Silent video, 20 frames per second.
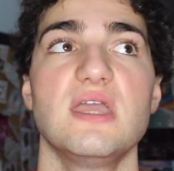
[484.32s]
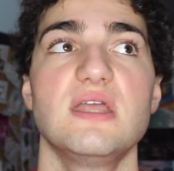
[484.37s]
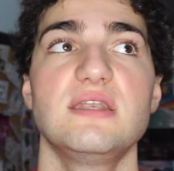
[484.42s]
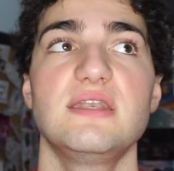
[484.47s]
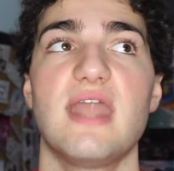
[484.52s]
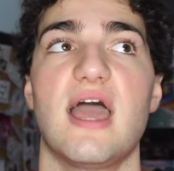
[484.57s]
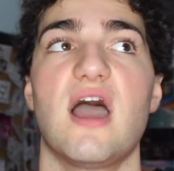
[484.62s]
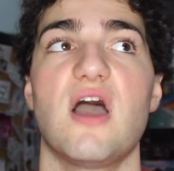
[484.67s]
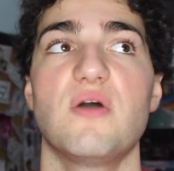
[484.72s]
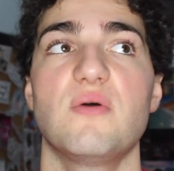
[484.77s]

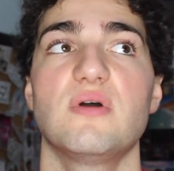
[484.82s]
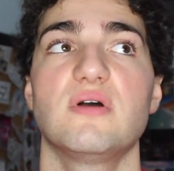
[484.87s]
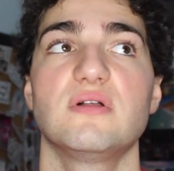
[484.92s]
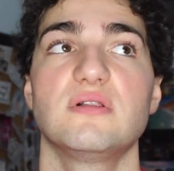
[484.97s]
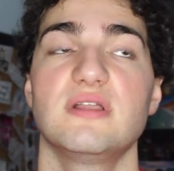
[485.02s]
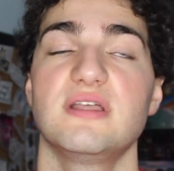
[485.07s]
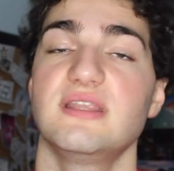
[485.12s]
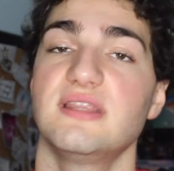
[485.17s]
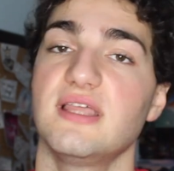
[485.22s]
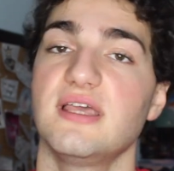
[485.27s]
Now,
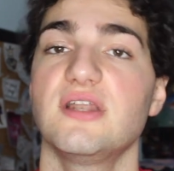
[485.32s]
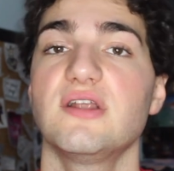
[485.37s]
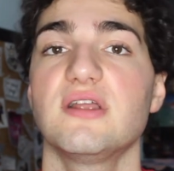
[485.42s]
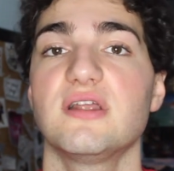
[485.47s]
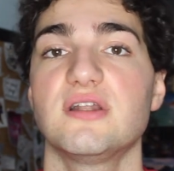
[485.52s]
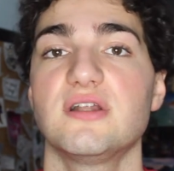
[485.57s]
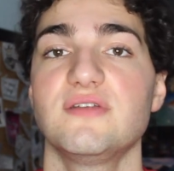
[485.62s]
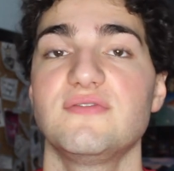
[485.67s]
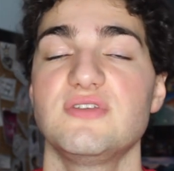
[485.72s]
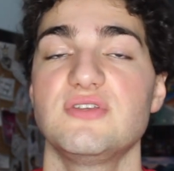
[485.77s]
in later
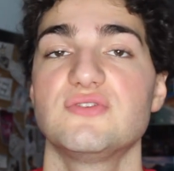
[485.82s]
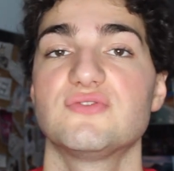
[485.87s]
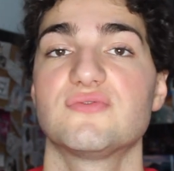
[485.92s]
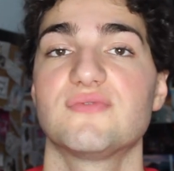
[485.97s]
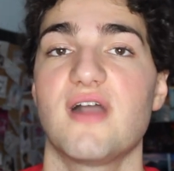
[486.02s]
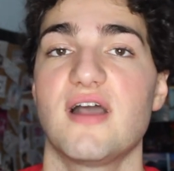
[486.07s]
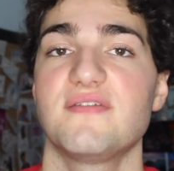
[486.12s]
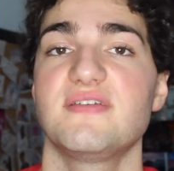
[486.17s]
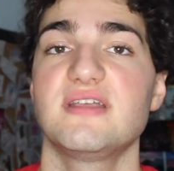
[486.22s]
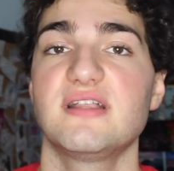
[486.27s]
interviews,
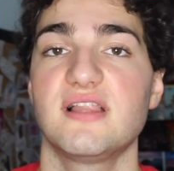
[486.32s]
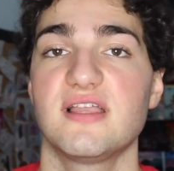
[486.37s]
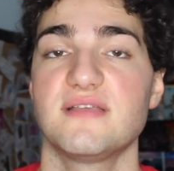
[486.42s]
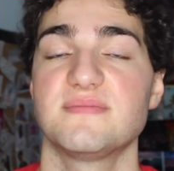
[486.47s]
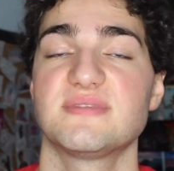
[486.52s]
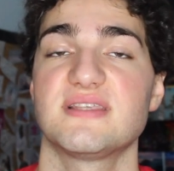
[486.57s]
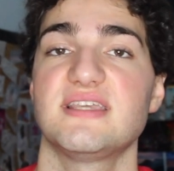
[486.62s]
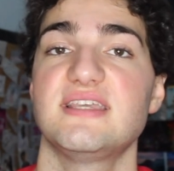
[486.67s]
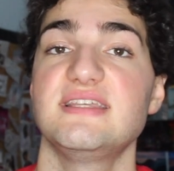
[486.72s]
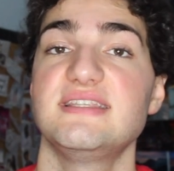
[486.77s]
Ravi
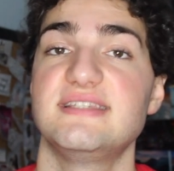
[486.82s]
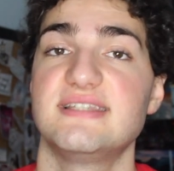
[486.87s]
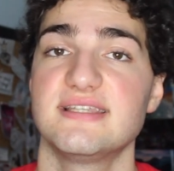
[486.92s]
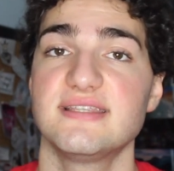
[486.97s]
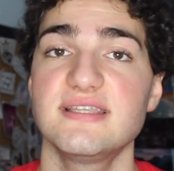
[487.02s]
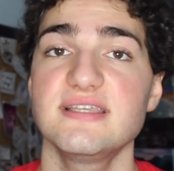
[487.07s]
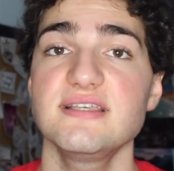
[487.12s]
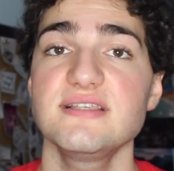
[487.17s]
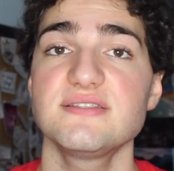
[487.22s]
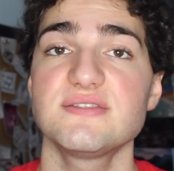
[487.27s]
claims that he did
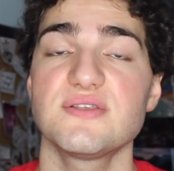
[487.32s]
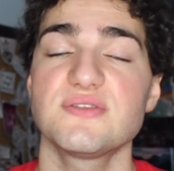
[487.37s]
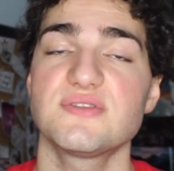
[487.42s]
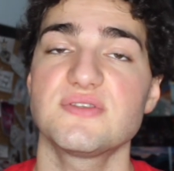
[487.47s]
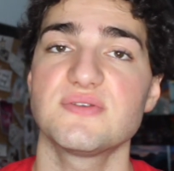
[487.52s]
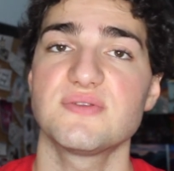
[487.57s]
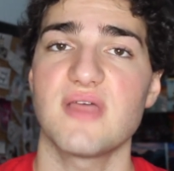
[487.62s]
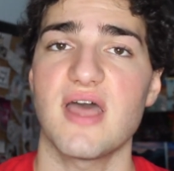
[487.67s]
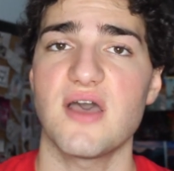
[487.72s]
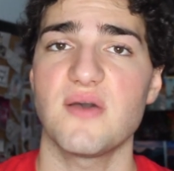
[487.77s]
this
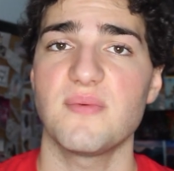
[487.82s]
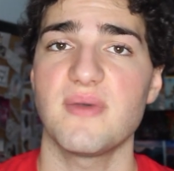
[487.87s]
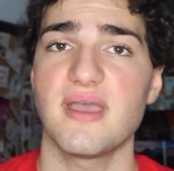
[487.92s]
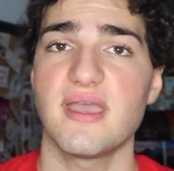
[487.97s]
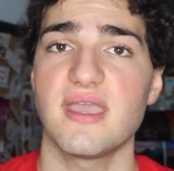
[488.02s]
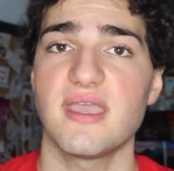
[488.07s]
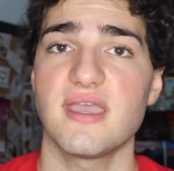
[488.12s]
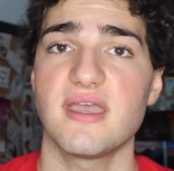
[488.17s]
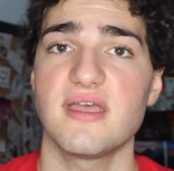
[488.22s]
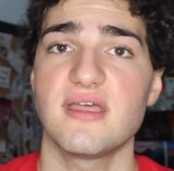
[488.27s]
so that
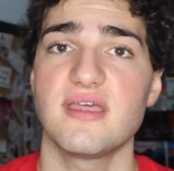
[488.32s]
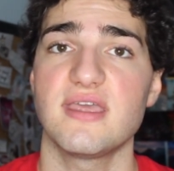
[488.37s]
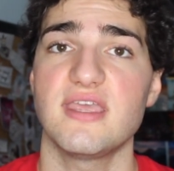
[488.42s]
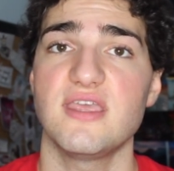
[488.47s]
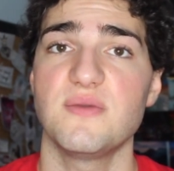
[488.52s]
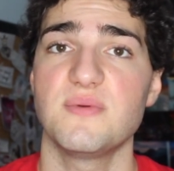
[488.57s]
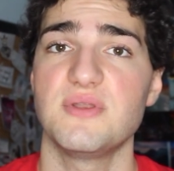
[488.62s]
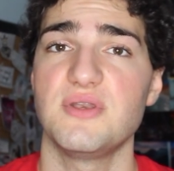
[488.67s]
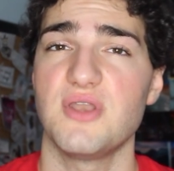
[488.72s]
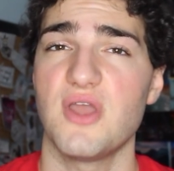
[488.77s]
way
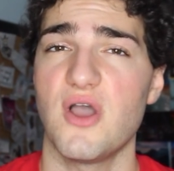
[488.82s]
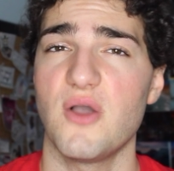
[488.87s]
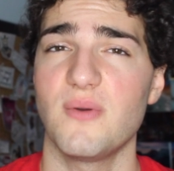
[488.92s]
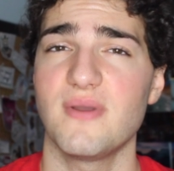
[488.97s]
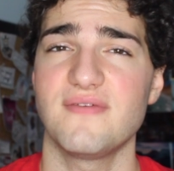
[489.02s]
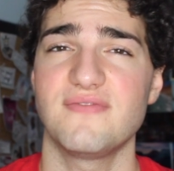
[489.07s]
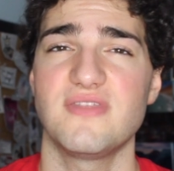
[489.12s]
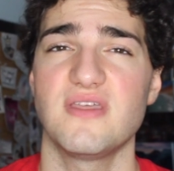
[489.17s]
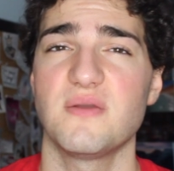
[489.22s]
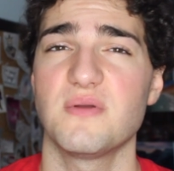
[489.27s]
he would know
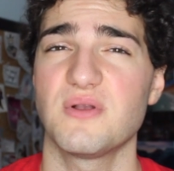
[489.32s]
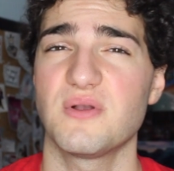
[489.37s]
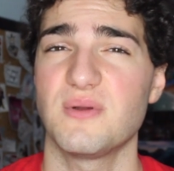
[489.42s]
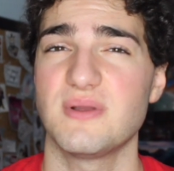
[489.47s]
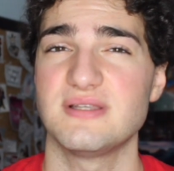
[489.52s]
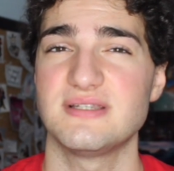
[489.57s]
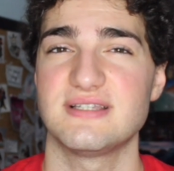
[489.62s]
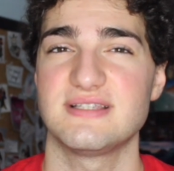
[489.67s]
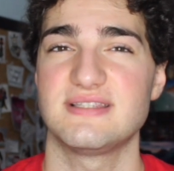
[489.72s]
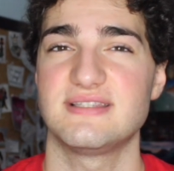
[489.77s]
if they were
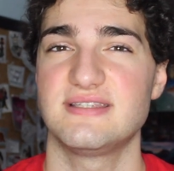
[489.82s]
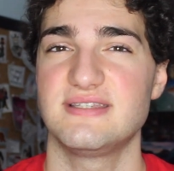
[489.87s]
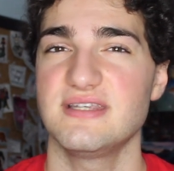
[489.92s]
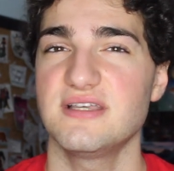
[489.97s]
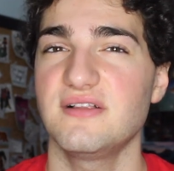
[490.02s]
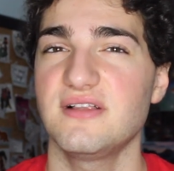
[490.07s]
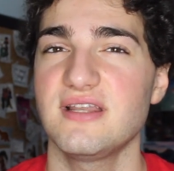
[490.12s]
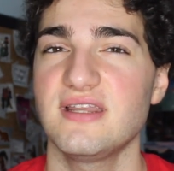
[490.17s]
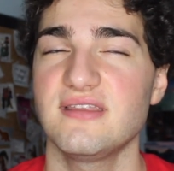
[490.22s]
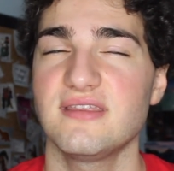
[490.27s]
going to
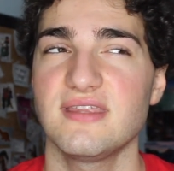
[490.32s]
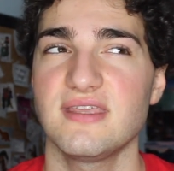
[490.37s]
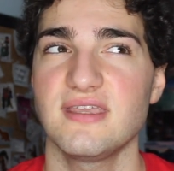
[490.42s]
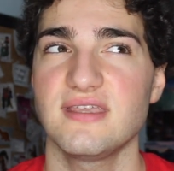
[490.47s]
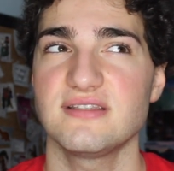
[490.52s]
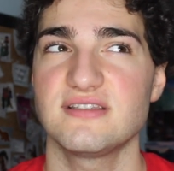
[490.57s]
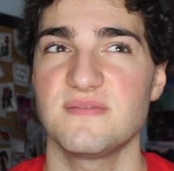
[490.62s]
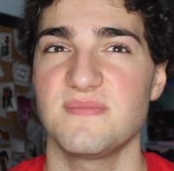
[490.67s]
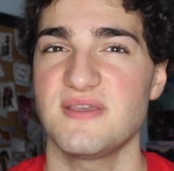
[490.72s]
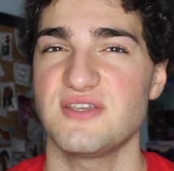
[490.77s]
steal
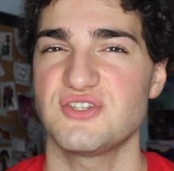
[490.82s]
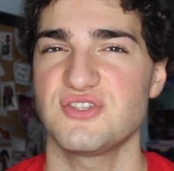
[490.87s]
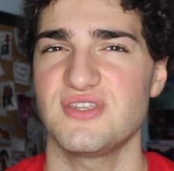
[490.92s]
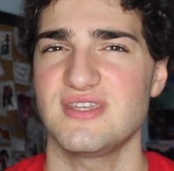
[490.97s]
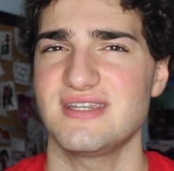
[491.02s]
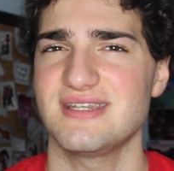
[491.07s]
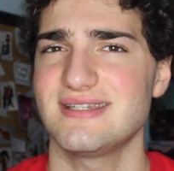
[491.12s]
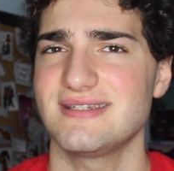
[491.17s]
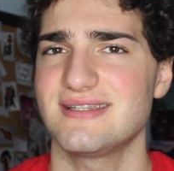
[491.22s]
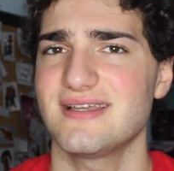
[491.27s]
anything to make sure they
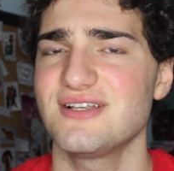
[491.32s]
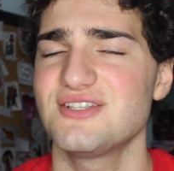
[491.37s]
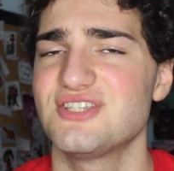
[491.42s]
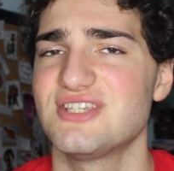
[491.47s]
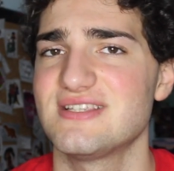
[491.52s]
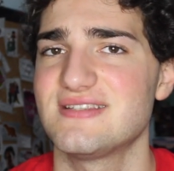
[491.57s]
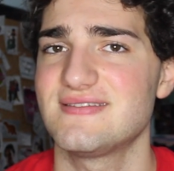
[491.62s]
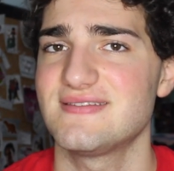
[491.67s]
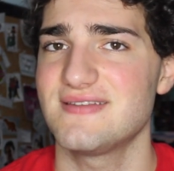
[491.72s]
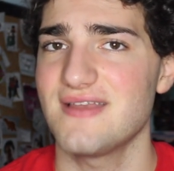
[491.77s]
didn't touch
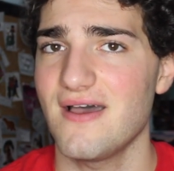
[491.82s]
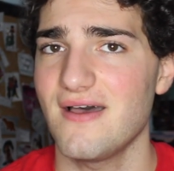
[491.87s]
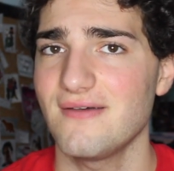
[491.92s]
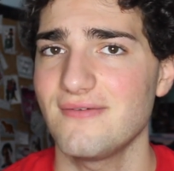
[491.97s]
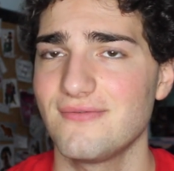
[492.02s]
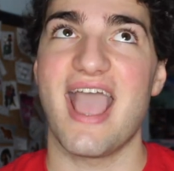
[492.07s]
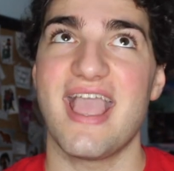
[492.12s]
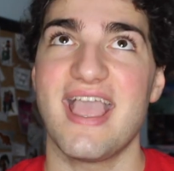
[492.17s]
his stuff.